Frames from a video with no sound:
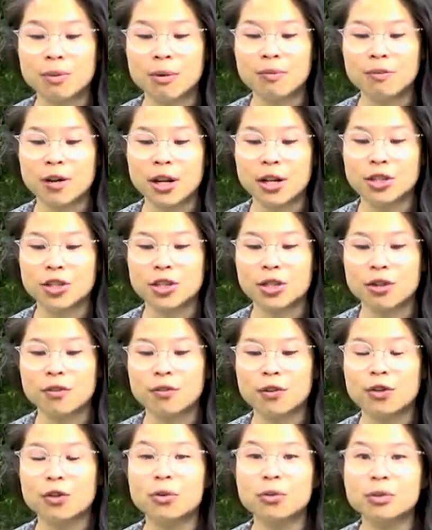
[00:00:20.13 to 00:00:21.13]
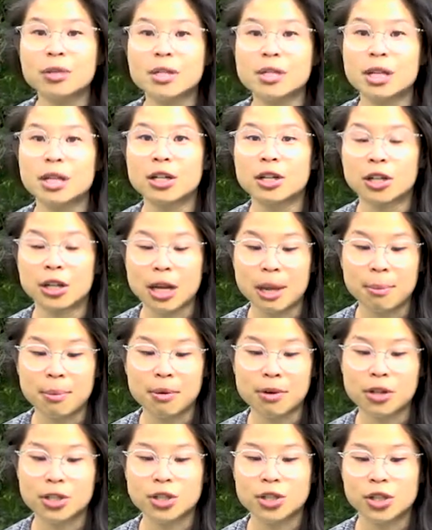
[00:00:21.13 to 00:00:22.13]
reflection of a co-design
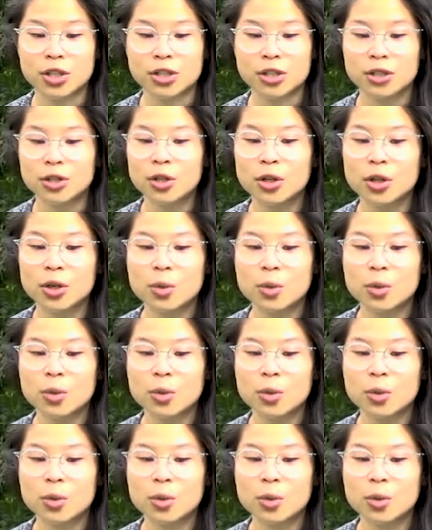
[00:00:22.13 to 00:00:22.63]
collaboration